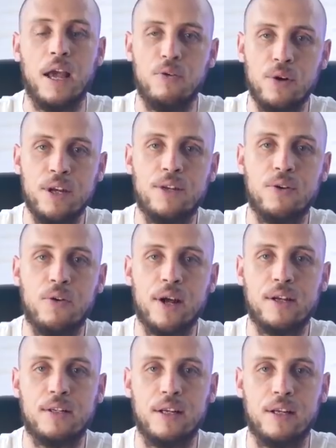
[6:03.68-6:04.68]
and
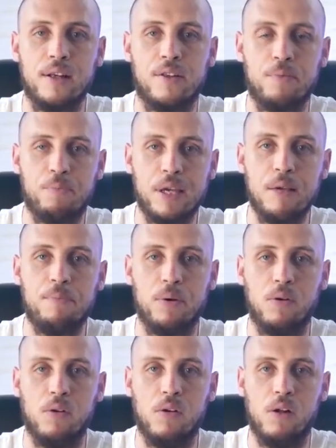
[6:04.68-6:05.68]
redirecting the
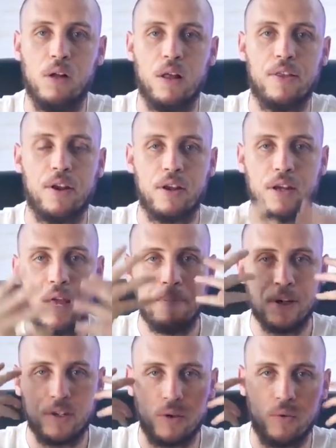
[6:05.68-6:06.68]
people that are
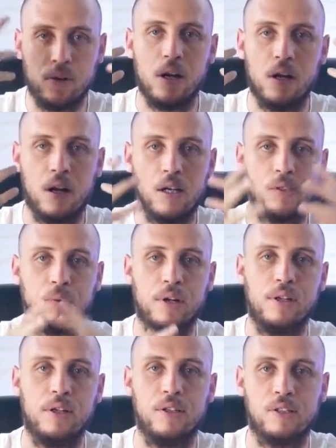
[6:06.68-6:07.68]
coming to realize what
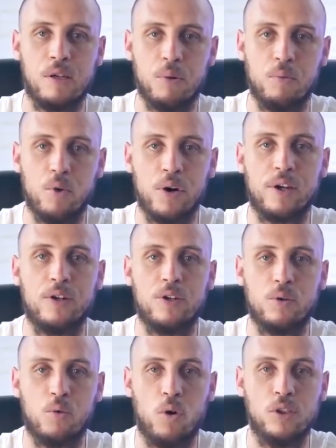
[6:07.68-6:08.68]
it is that we're working
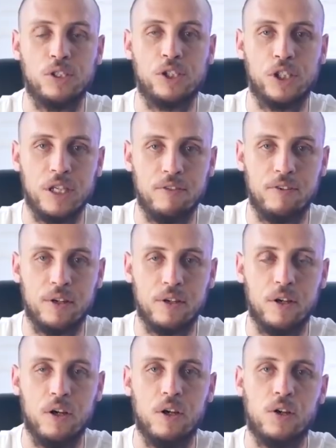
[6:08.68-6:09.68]
towards achieving
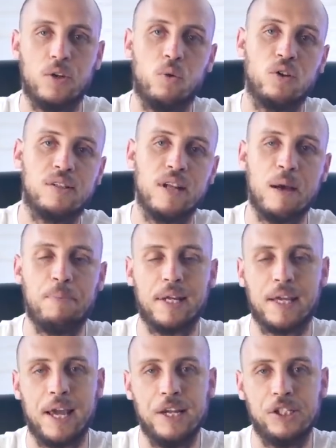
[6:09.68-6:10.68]
towards an
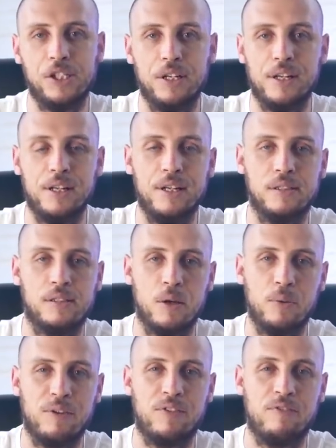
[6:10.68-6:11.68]
application it is that
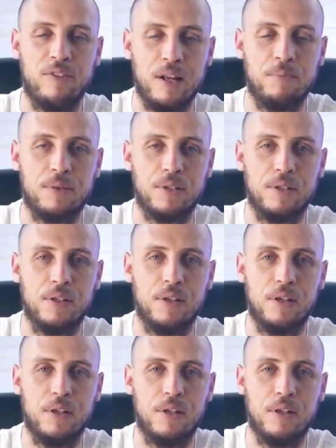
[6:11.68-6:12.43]
we've developed.